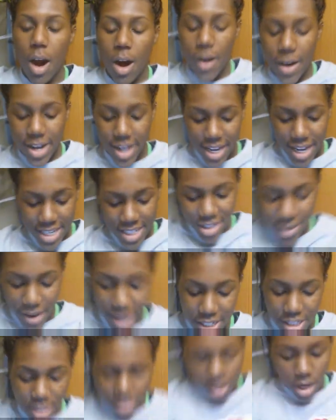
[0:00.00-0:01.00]
Alrighty, guys, so
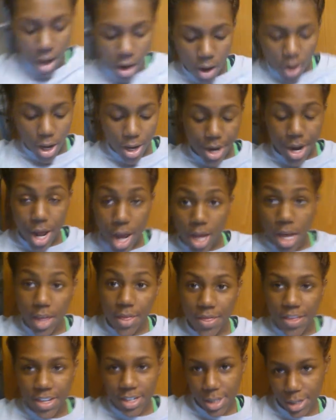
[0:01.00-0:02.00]
I just got on
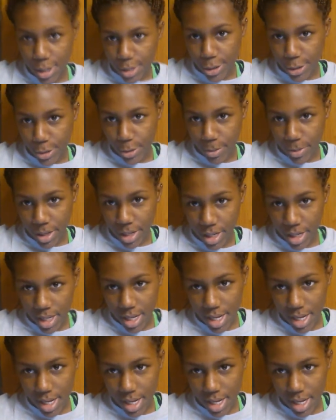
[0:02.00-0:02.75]
the tube.